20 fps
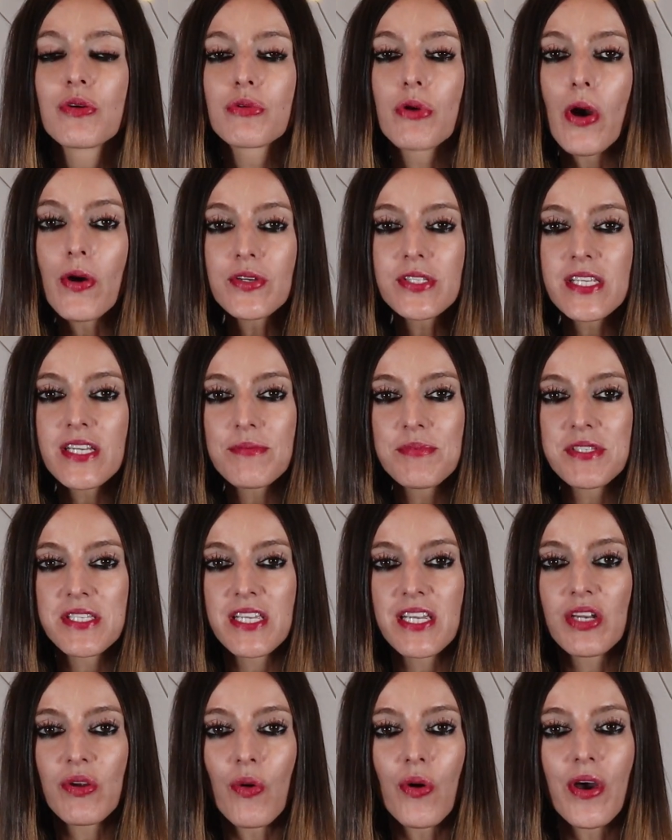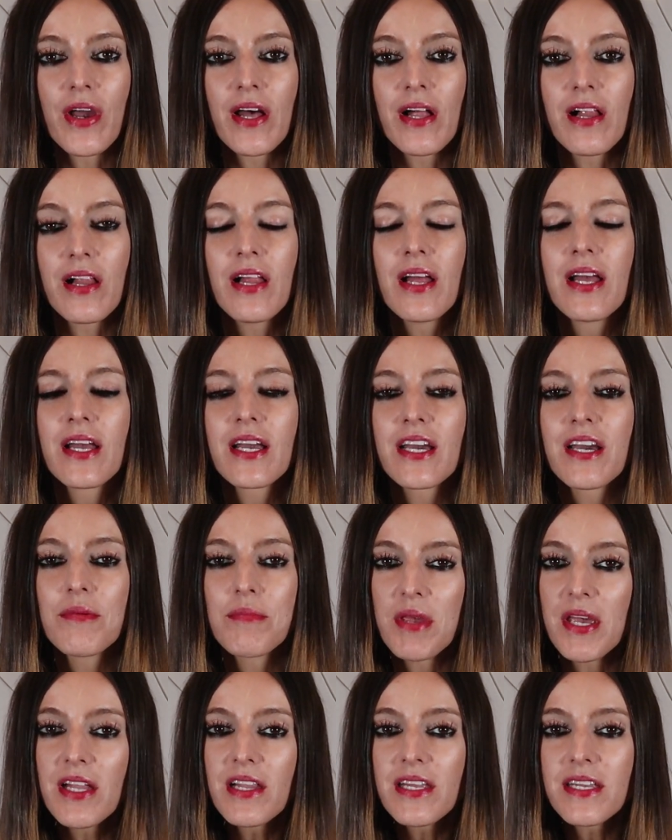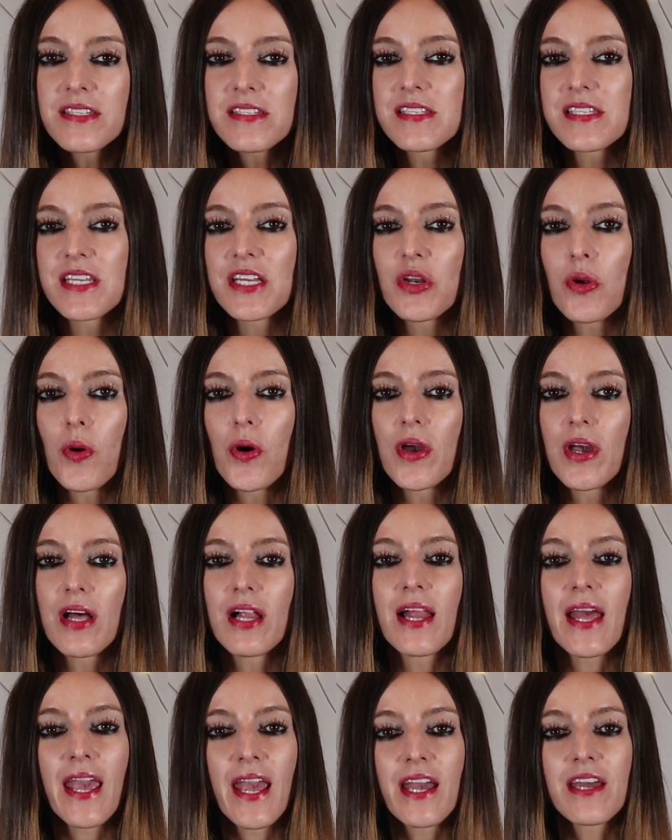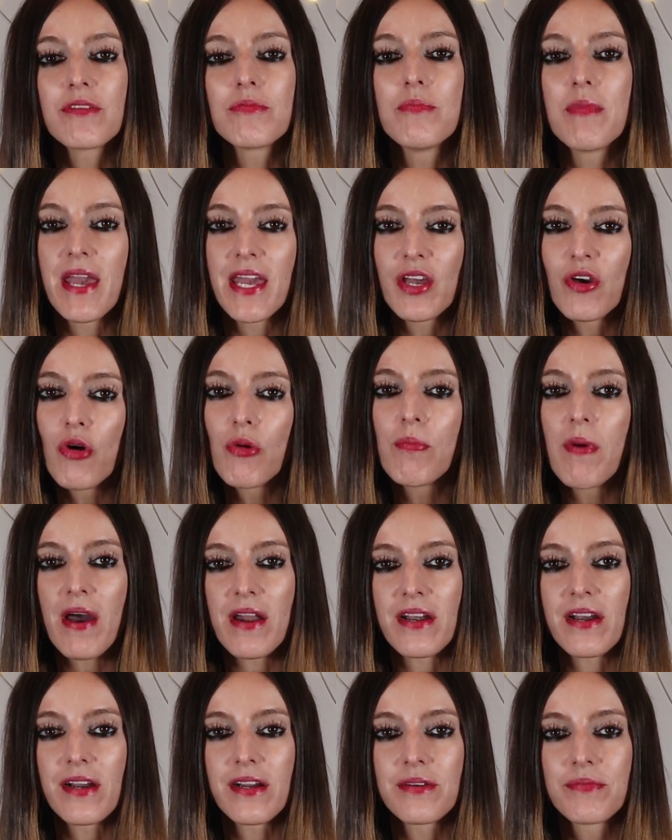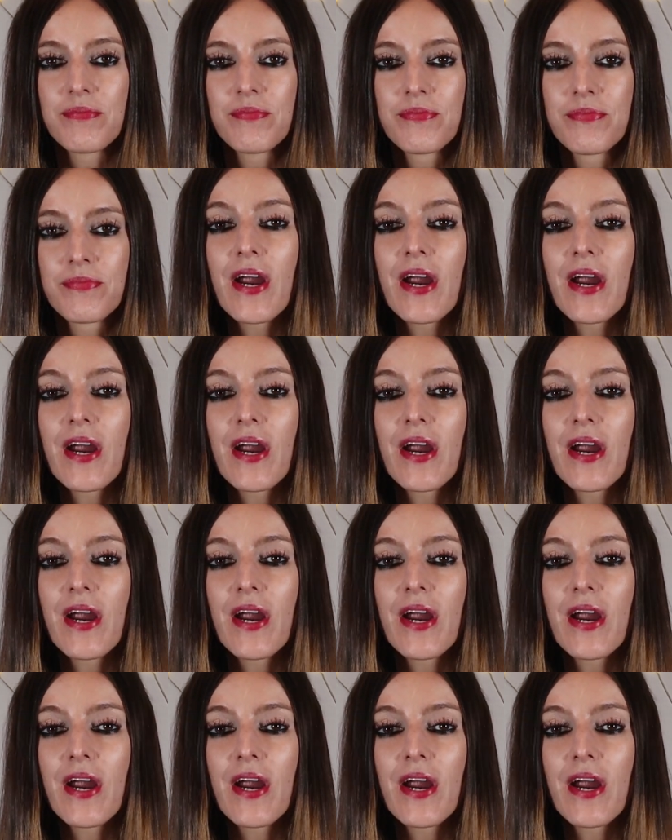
rosehip seed oil, camellia seed oil, and mango butter.